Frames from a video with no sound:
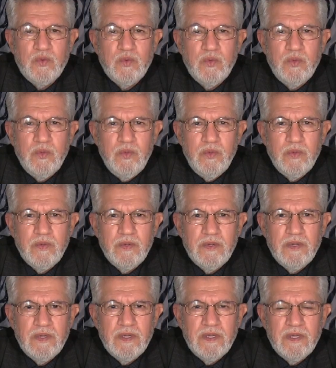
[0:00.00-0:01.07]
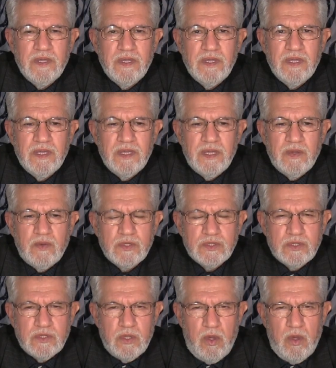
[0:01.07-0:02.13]
who
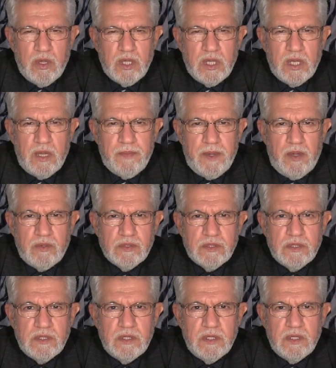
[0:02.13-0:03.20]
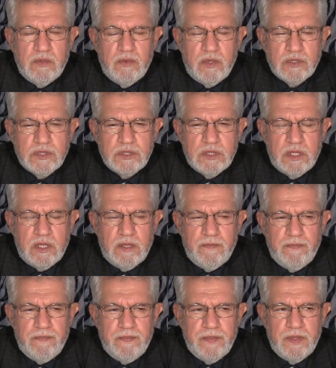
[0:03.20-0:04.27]
was talking about. He was
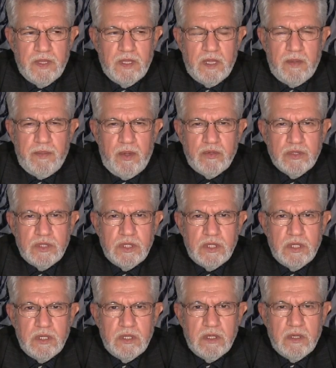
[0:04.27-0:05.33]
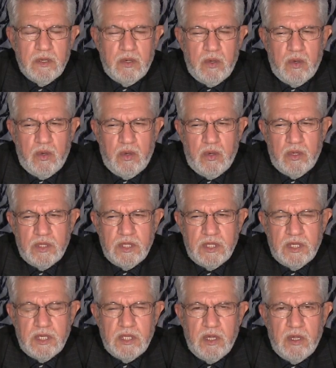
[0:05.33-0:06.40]
about all
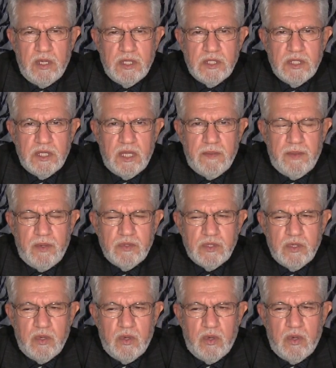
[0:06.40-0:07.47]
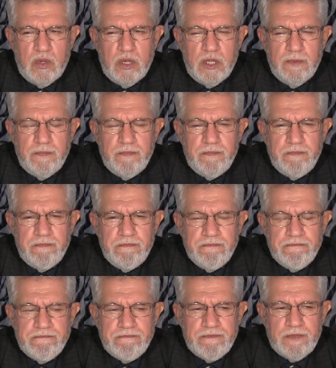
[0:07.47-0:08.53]
the reality, about all
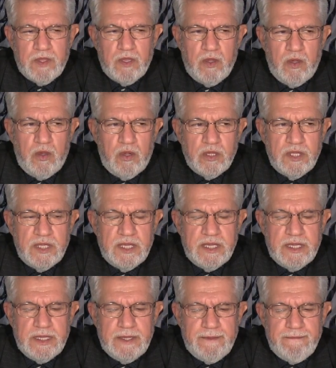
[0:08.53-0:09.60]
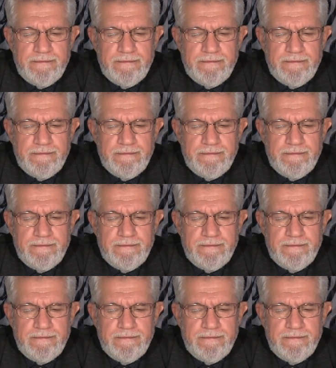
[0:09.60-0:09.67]
the